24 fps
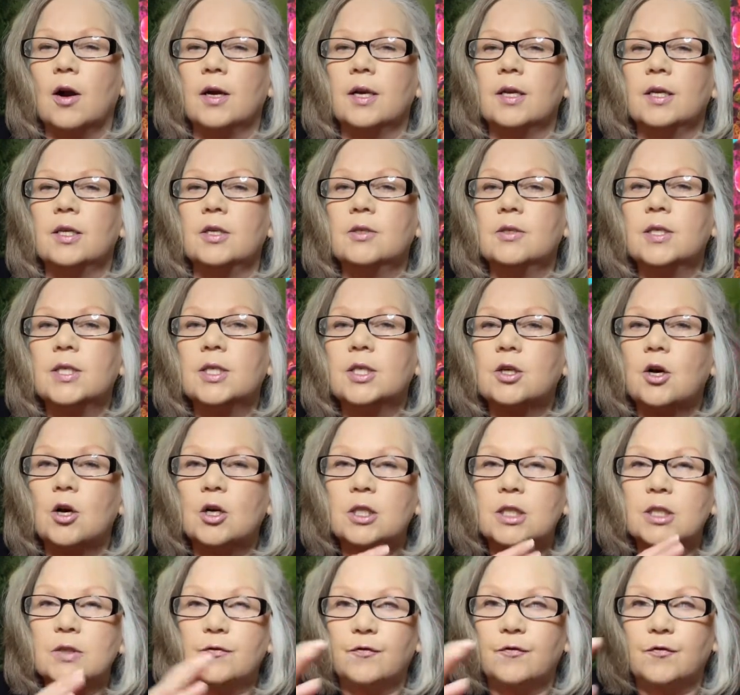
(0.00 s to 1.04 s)
and you'll start
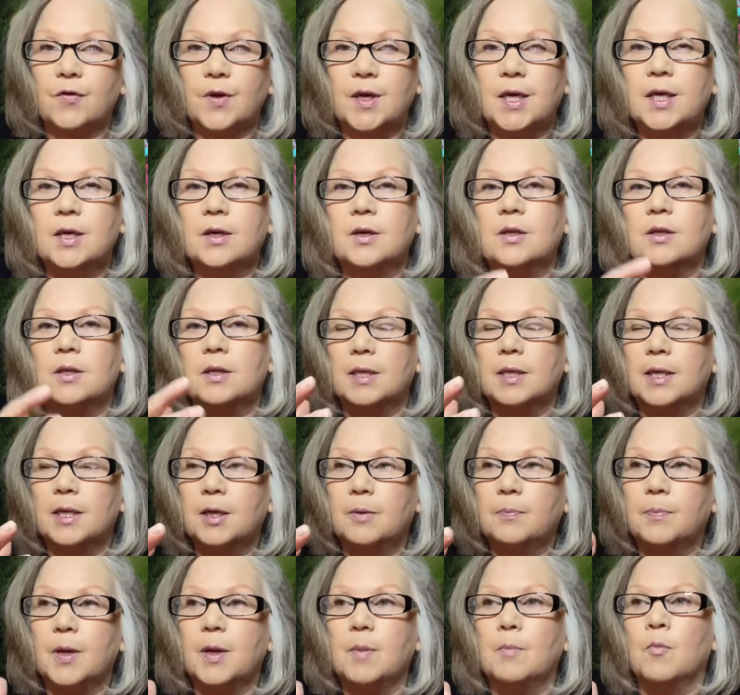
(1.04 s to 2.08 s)
to feel a little
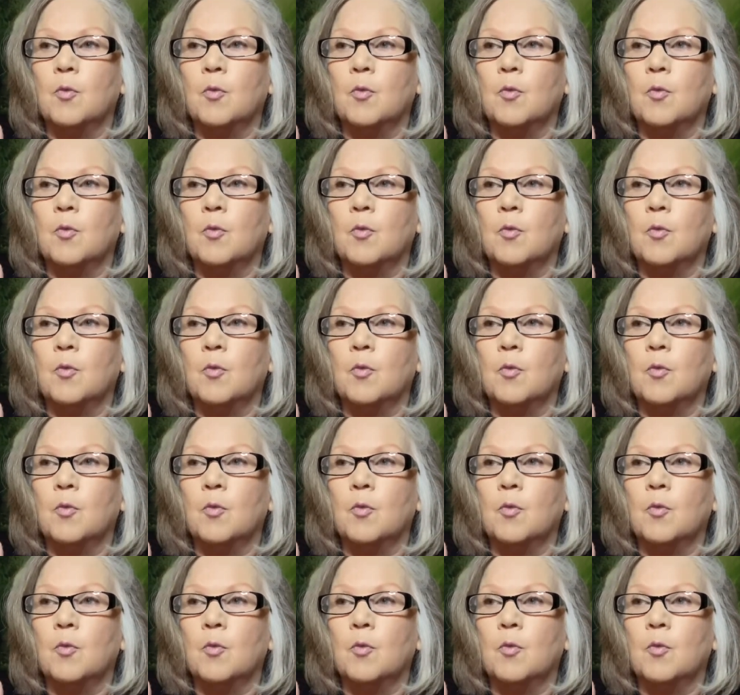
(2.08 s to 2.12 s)
bit